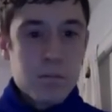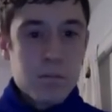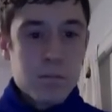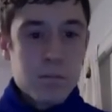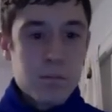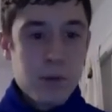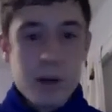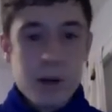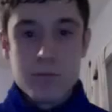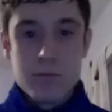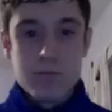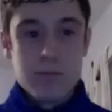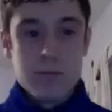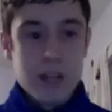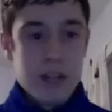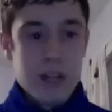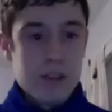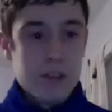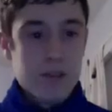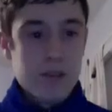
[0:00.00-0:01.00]
boom,
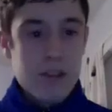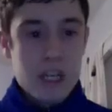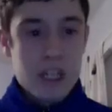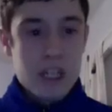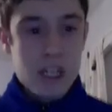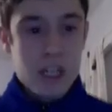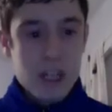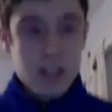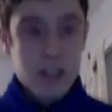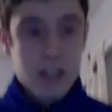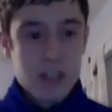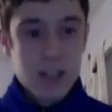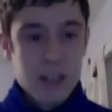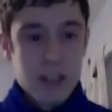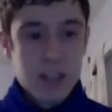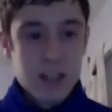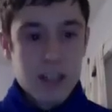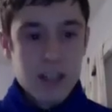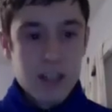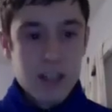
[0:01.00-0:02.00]
it was a Vision.
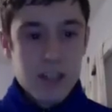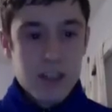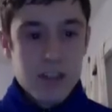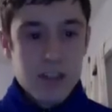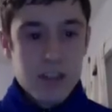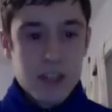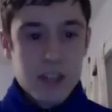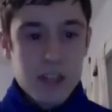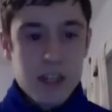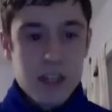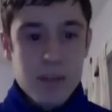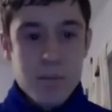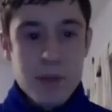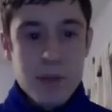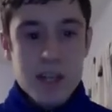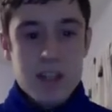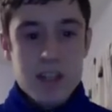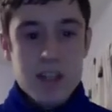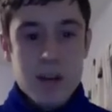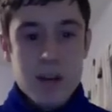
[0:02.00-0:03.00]
Then the
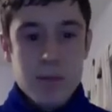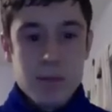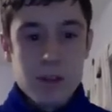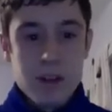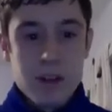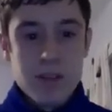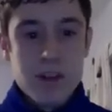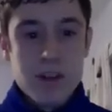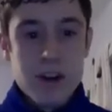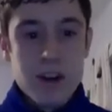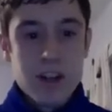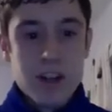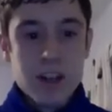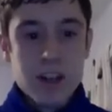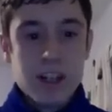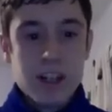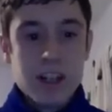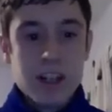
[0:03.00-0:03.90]
best roar of all.